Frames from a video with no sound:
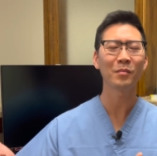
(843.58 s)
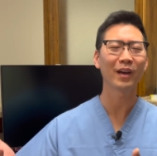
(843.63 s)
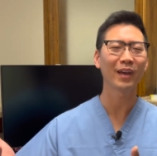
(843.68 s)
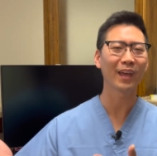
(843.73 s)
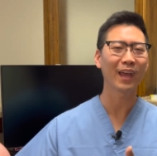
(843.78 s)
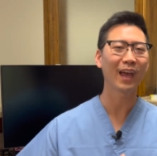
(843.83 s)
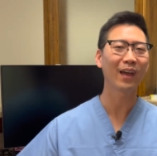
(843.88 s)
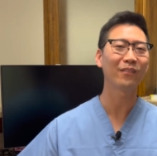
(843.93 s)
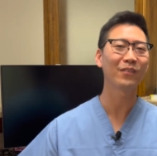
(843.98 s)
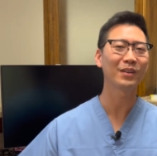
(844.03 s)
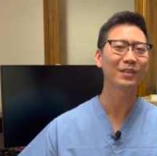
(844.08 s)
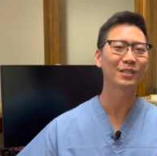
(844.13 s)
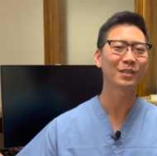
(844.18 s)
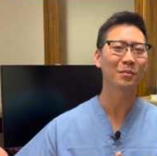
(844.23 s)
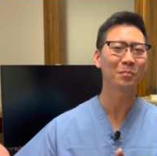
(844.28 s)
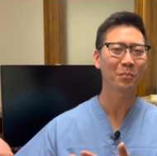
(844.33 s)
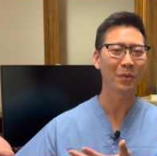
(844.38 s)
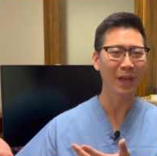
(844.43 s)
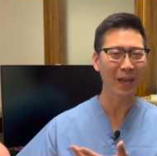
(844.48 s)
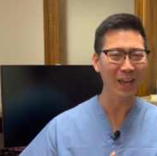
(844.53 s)
I having to
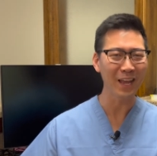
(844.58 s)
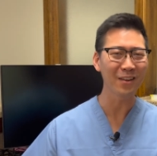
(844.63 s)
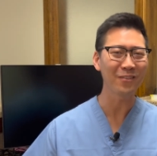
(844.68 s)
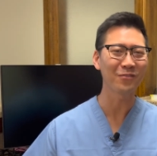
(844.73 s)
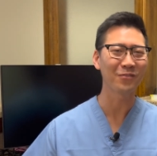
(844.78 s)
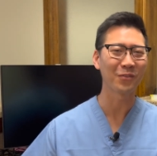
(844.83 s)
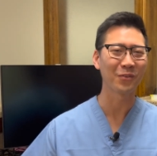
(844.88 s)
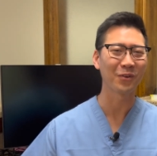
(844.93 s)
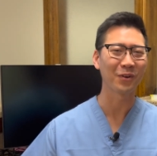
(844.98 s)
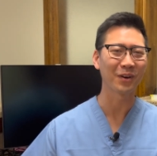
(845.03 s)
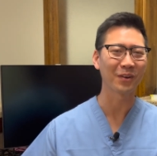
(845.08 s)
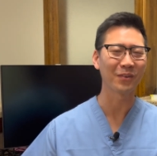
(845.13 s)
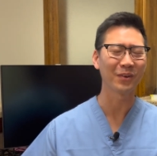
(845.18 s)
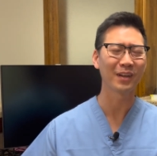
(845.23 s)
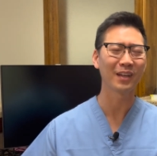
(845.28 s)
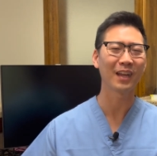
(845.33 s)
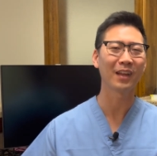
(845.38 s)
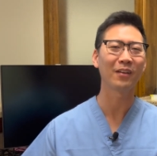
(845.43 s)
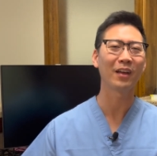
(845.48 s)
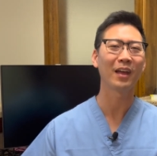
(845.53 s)
pay for it
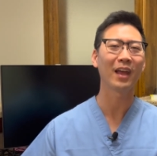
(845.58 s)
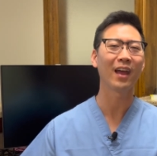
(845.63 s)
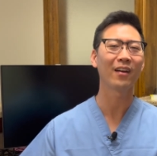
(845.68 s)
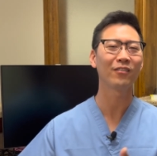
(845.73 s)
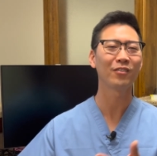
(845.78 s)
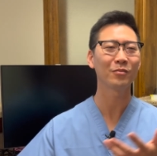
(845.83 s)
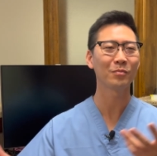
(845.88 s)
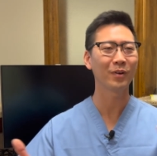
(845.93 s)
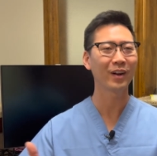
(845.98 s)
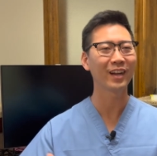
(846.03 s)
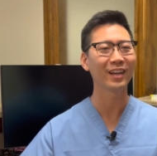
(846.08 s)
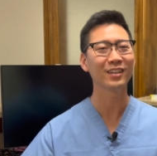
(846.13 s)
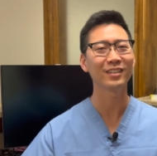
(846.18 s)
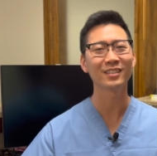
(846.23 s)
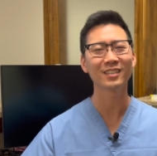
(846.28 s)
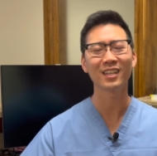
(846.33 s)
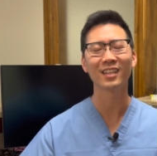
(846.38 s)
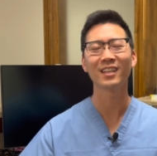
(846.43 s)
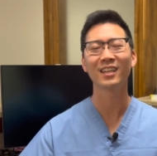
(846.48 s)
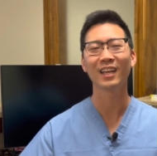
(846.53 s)
when everybody
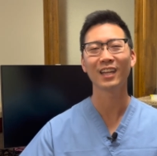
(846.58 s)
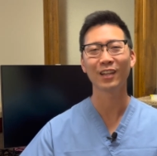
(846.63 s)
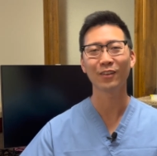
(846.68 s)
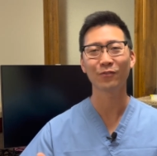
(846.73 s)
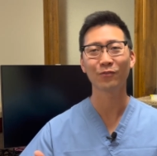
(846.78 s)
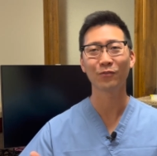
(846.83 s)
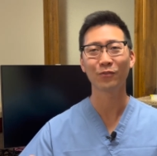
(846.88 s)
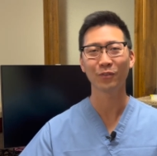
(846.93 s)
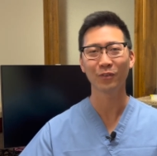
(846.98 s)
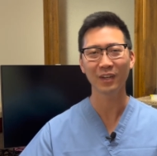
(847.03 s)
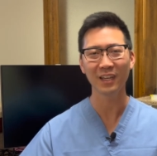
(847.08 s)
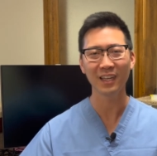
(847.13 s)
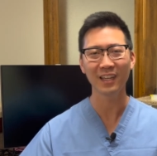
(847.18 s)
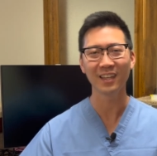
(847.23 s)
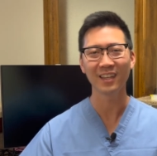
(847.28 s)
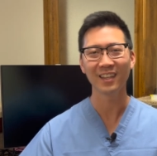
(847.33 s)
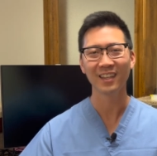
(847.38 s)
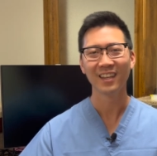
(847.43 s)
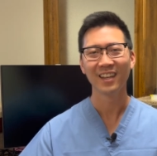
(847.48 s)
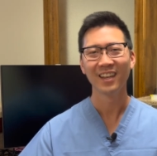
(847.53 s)
else can get it
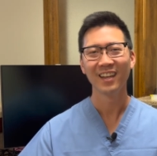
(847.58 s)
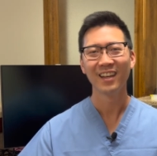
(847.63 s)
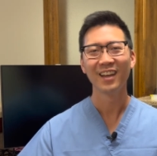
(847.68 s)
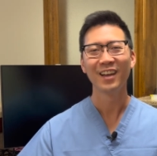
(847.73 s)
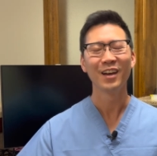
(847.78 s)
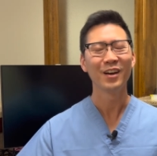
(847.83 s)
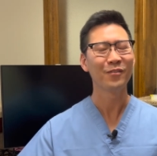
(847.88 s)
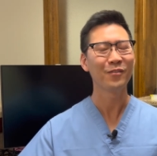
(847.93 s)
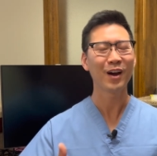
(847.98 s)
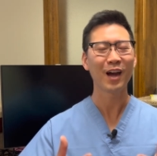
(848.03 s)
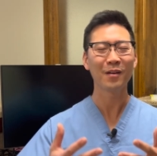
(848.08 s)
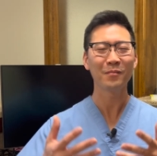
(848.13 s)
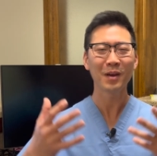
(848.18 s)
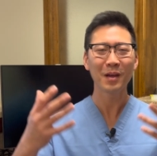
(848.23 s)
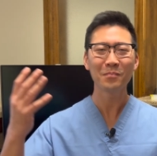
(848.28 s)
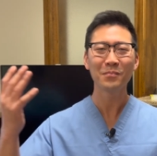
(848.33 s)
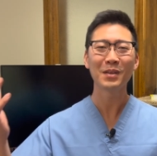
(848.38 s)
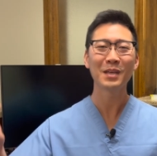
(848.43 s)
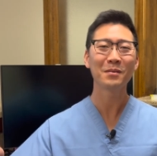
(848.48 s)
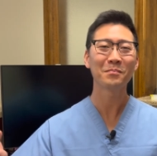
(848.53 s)
free? Why am I
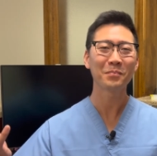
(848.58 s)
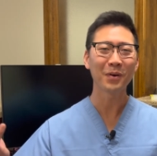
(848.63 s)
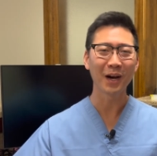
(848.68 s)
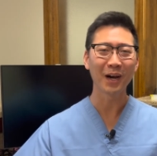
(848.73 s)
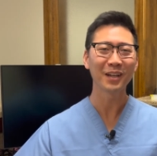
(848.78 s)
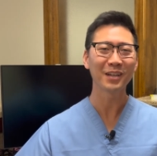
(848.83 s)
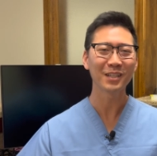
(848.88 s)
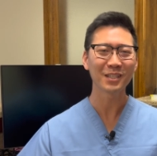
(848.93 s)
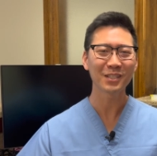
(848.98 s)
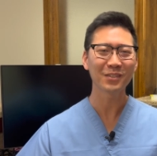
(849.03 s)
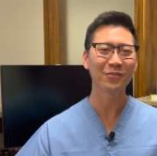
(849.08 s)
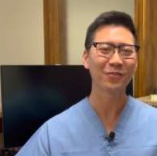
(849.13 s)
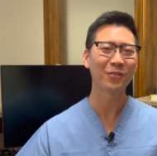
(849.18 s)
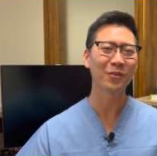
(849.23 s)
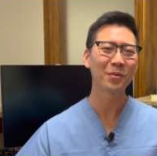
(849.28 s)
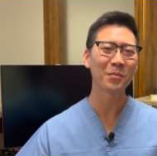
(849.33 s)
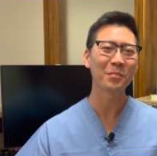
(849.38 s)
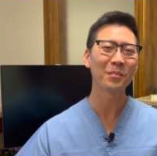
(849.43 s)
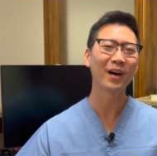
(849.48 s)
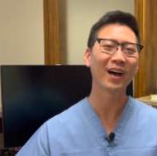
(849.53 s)
being punished
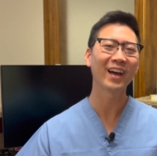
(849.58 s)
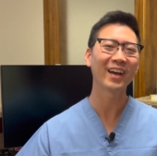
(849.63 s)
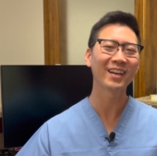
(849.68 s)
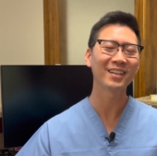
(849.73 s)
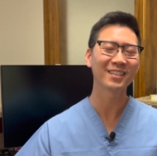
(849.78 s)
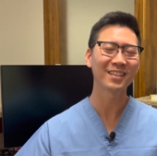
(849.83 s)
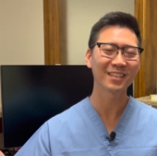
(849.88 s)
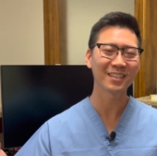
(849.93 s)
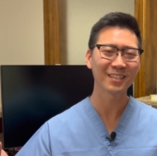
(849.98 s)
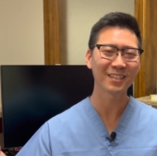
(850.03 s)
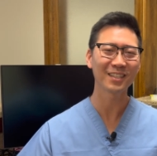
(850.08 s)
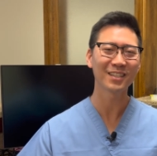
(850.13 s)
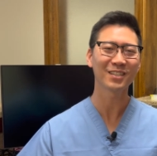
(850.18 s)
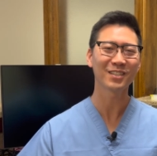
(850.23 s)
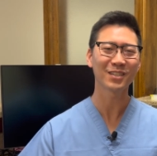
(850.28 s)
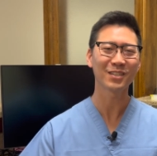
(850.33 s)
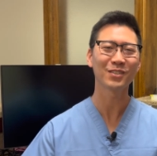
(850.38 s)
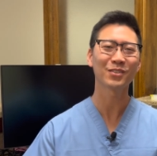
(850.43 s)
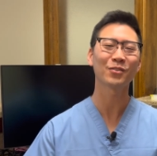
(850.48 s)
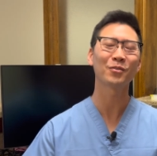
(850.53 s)
for my
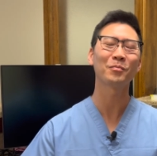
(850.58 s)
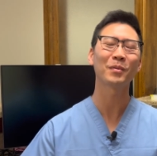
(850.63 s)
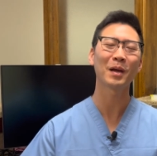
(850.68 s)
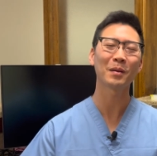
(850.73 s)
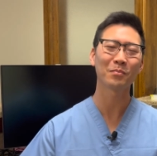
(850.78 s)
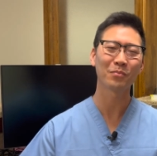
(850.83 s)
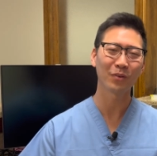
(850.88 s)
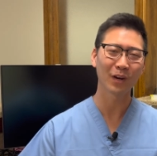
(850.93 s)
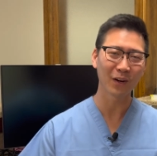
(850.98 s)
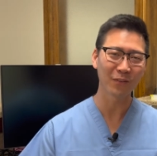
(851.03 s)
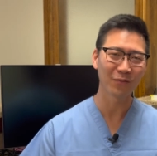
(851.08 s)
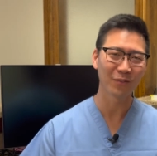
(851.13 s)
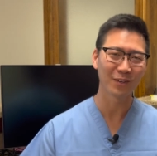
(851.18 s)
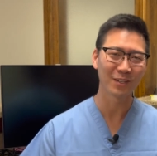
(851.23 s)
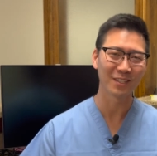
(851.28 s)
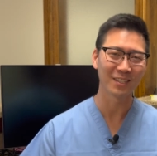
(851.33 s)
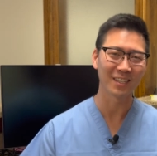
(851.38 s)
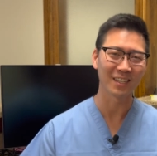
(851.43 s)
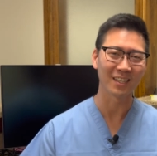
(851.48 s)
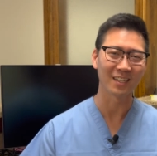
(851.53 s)
decisions or my
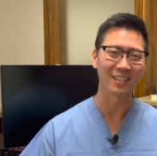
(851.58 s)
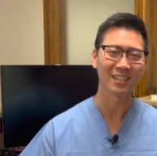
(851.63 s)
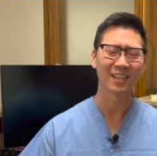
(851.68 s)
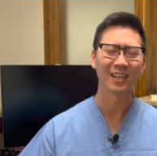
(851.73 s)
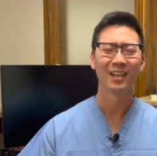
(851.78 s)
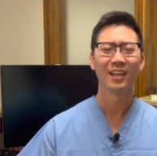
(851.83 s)
preferences?